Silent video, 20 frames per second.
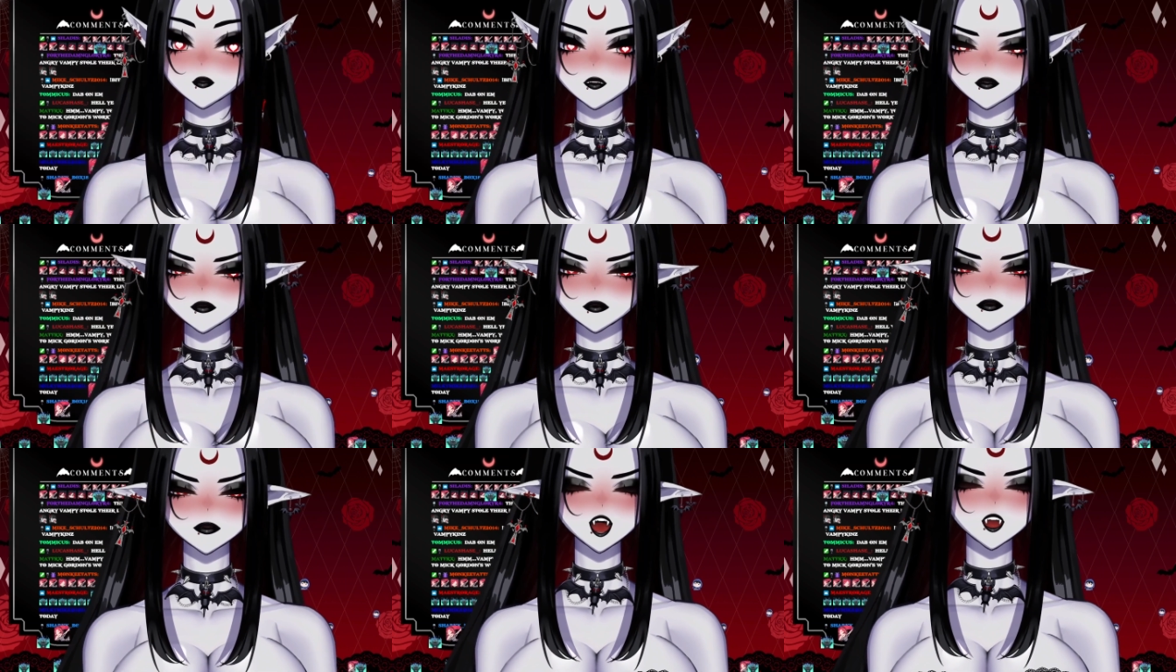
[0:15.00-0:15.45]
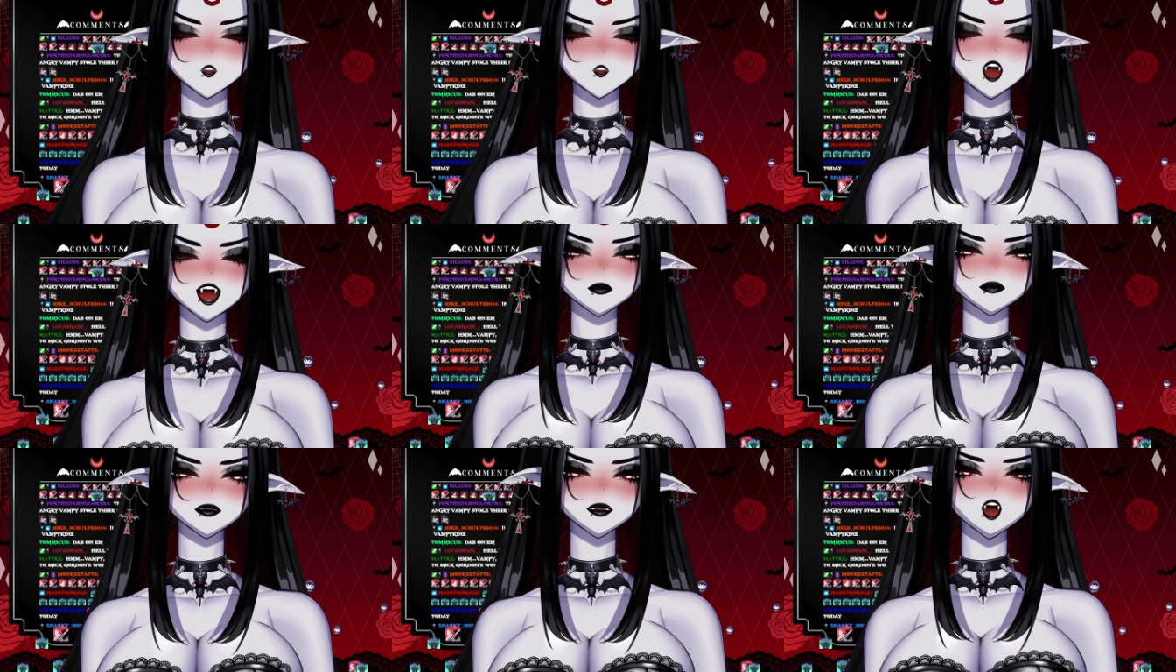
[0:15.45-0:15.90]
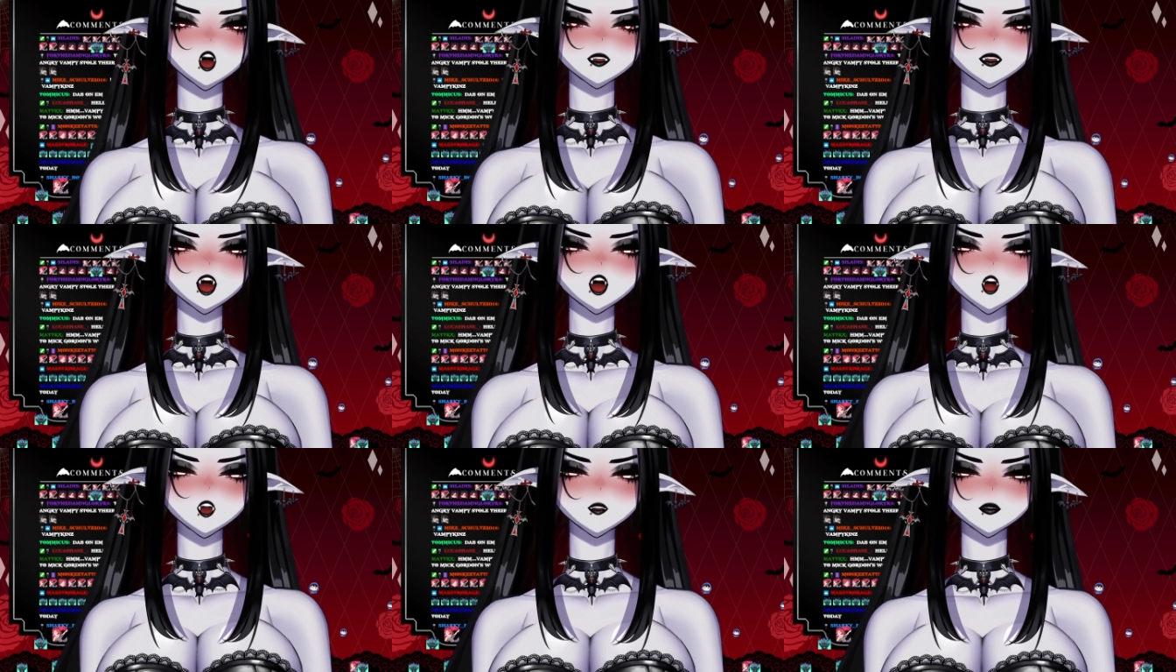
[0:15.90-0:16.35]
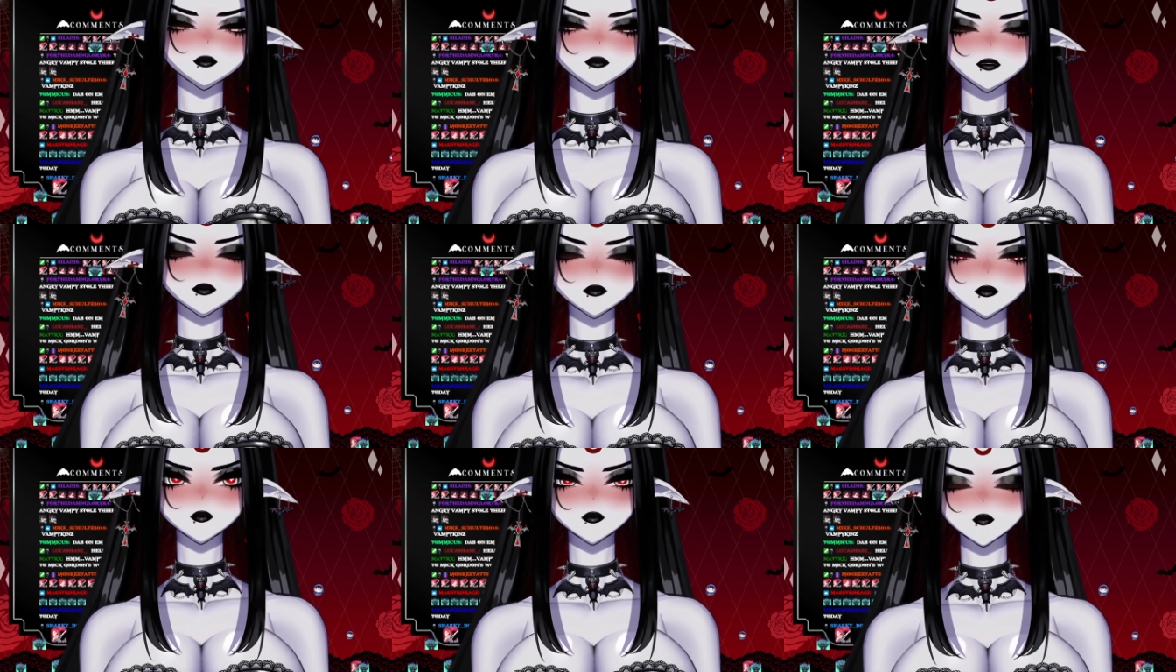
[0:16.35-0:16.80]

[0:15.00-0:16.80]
Stop bouncing off my boobs.